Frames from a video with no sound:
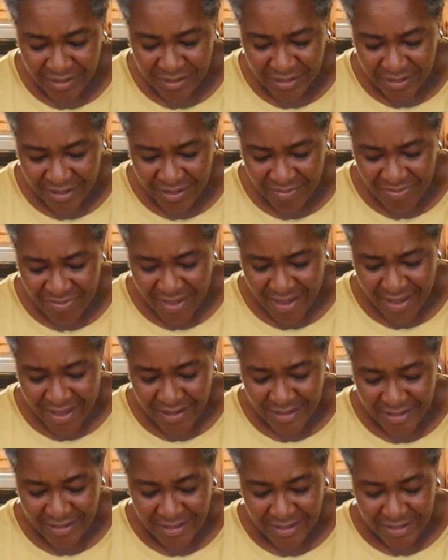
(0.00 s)
Look at
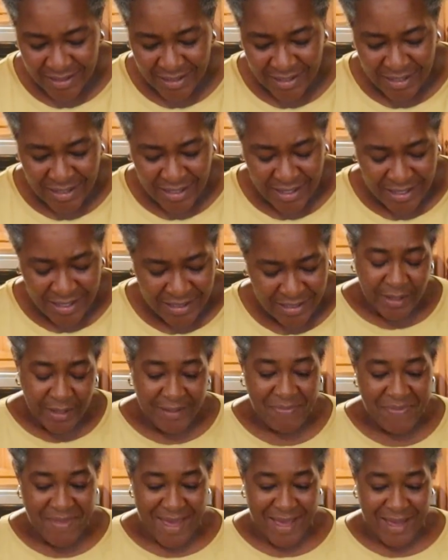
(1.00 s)
that. Look
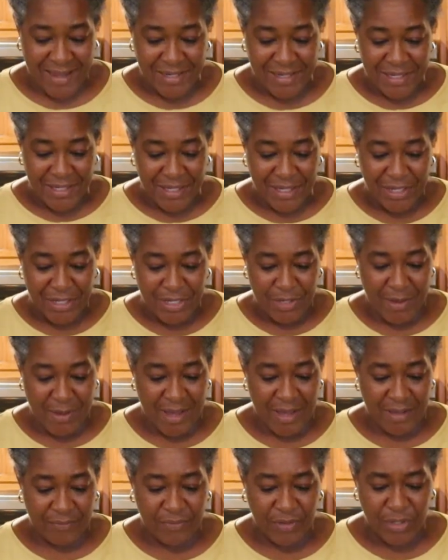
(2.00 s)
at that. You
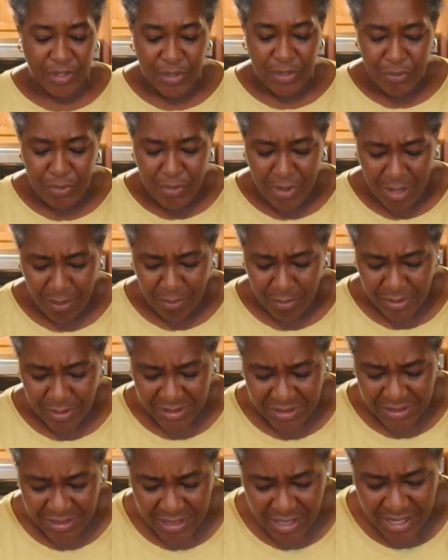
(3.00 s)
have
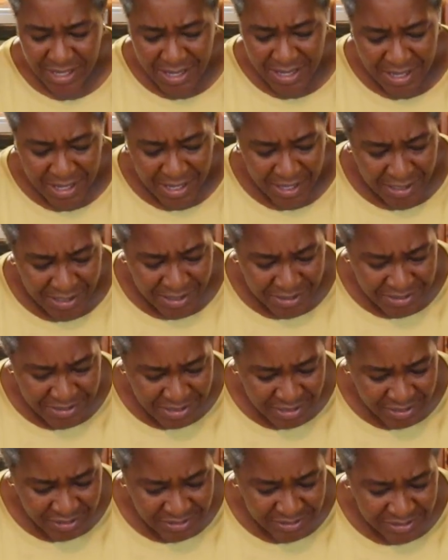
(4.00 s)
cucumbers and
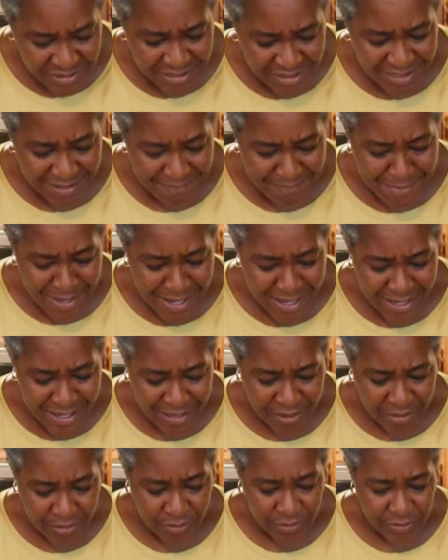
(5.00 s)
onions and
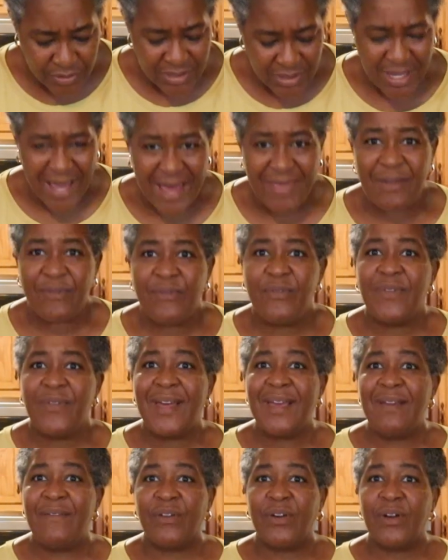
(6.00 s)
tomatoes, and the
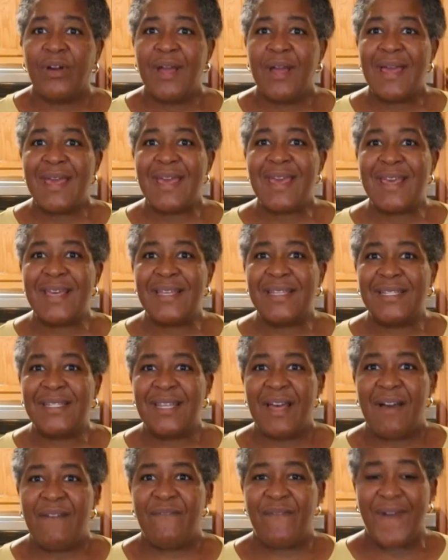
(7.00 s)
flavor is
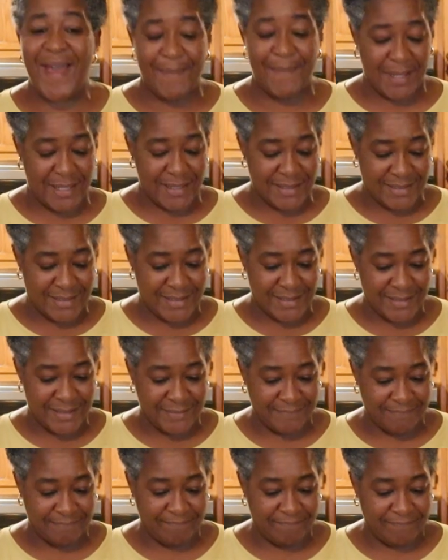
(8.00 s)
fabulous.
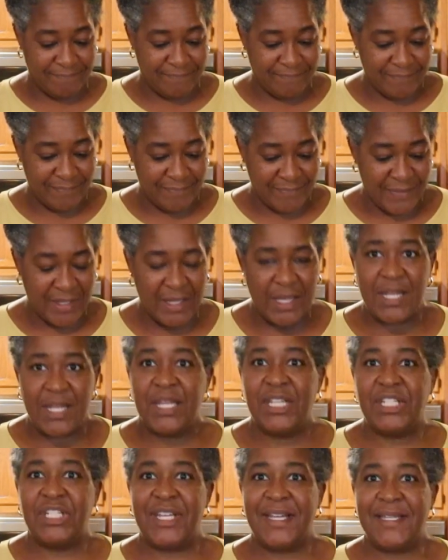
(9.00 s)

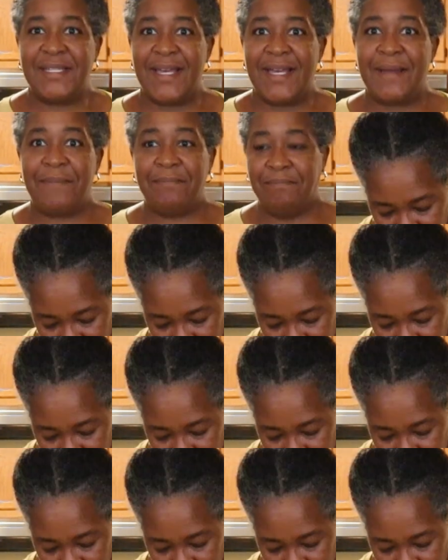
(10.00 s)
Let's taste that.